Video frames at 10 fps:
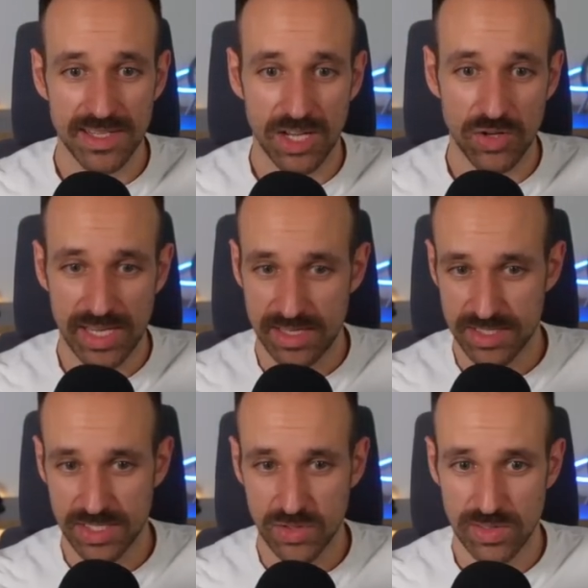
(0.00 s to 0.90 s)
Okay,
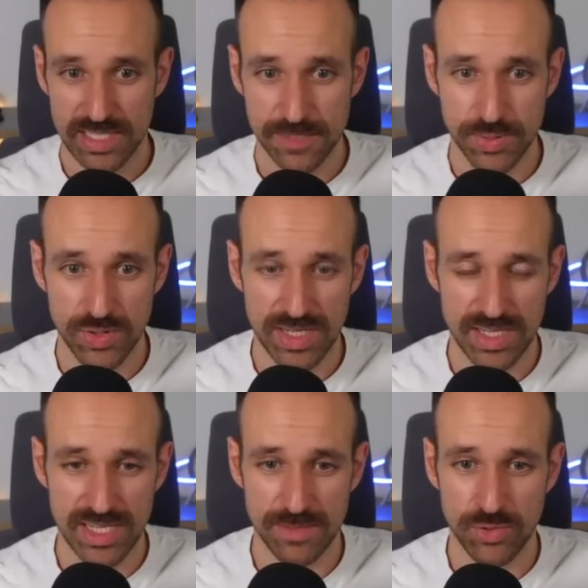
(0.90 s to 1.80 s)
so let's put
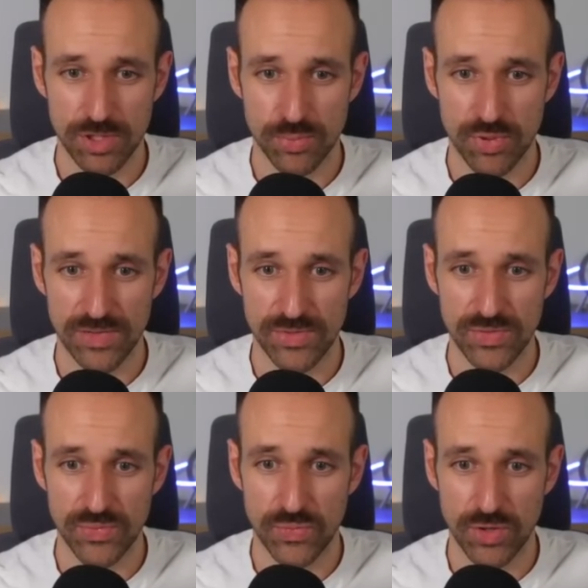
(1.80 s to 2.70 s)
in import
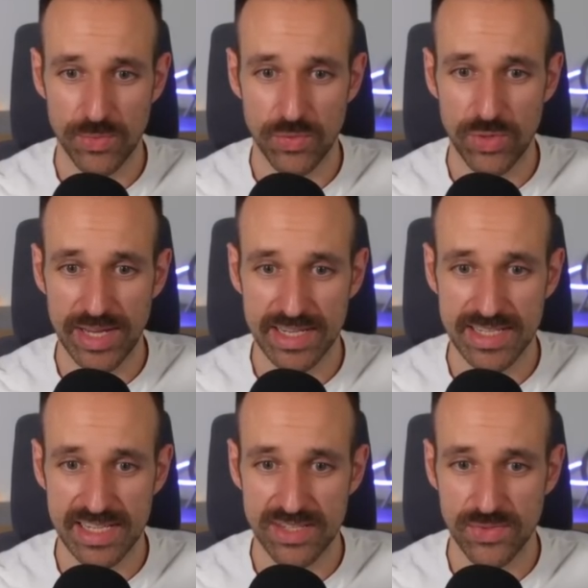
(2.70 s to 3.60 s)
preview from React
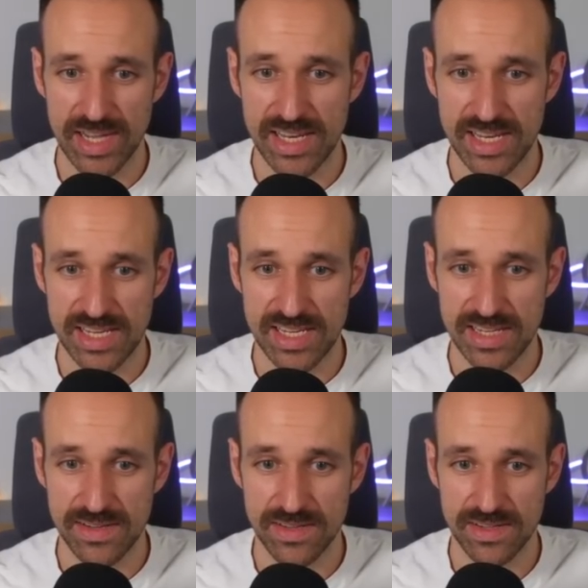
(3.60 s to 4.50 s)
Native
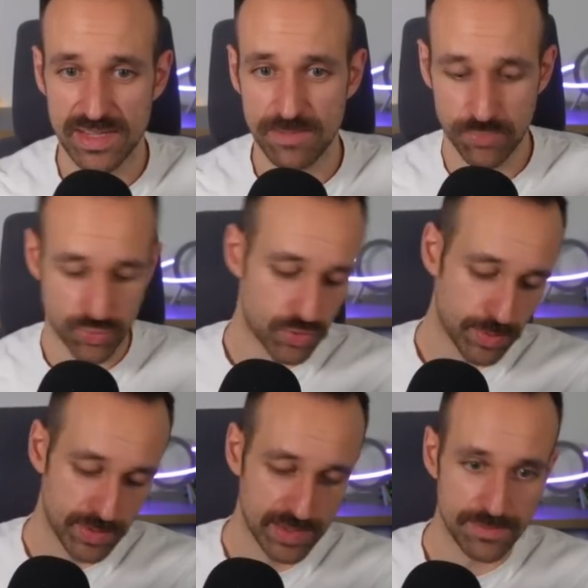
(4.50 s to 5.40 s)
IDE. That
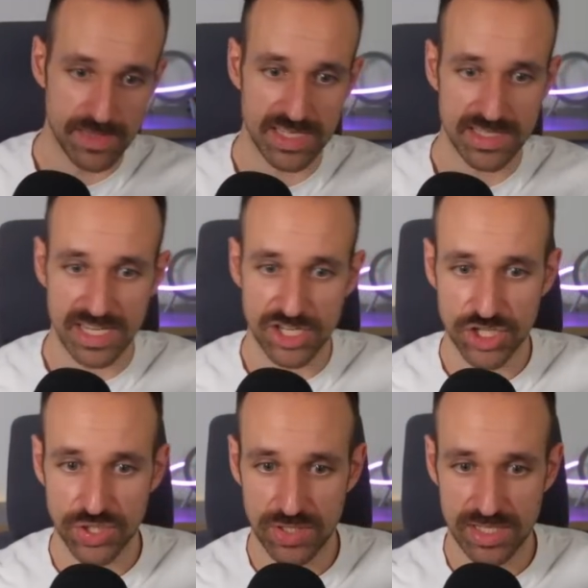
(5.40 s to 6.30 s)
probably means I
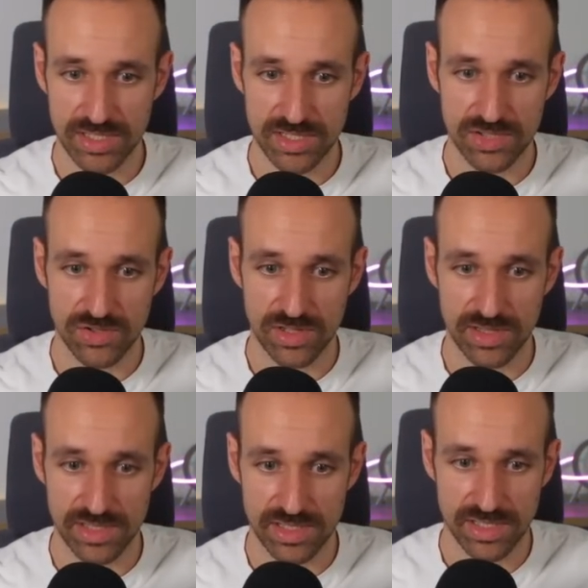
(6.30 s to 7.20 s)
should install
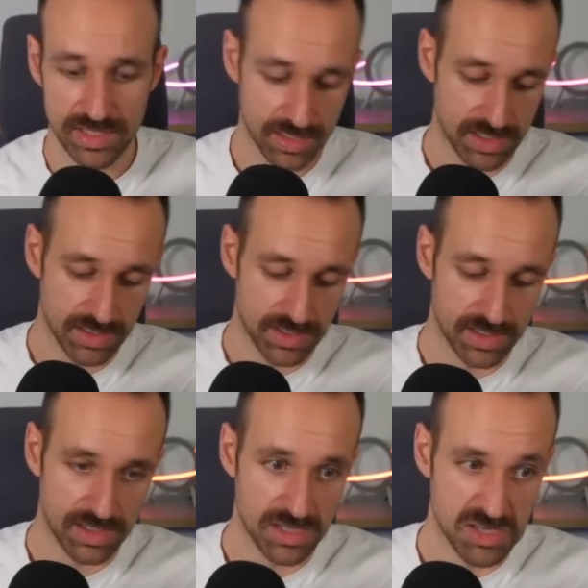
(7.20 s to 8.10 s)
this
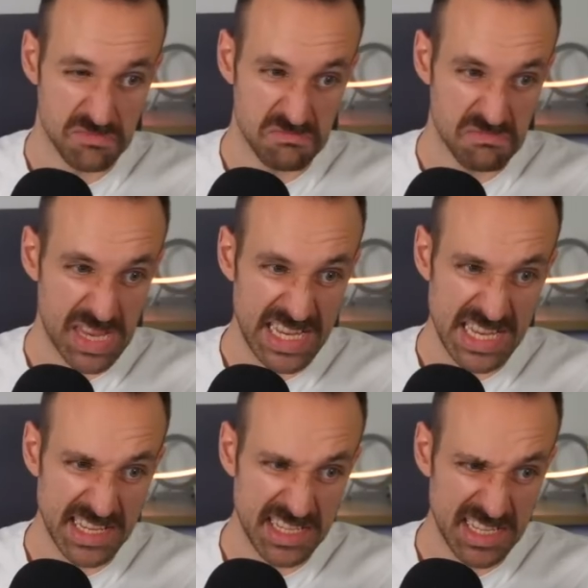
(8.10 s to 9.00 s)
um,
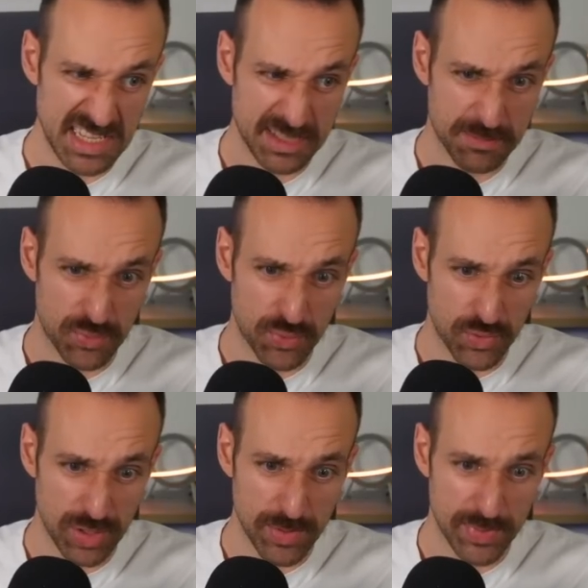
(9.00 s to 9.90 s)
as
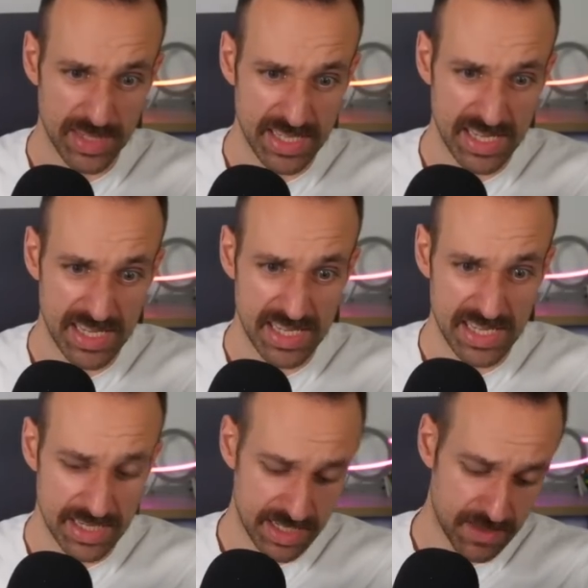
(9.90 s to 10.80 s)

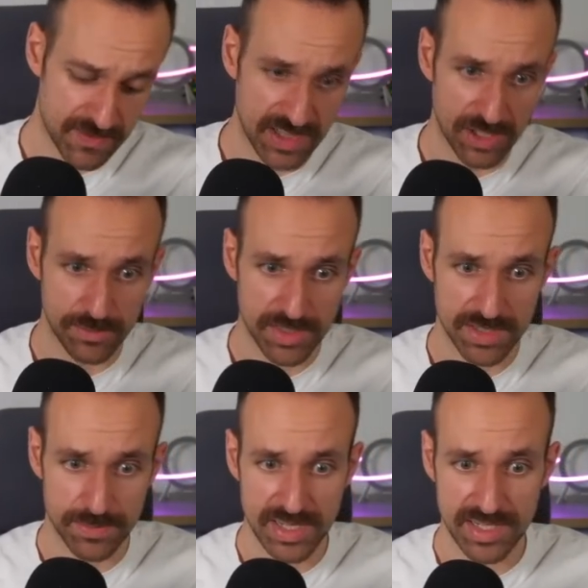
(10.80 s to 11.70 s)
probably a development
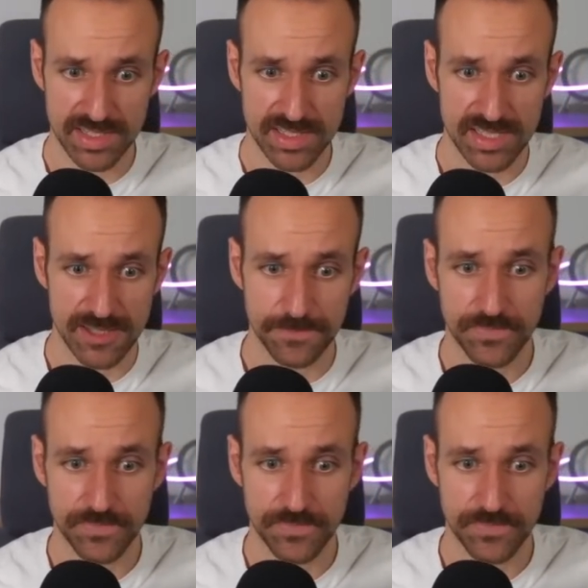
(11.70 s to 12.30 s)
dependency.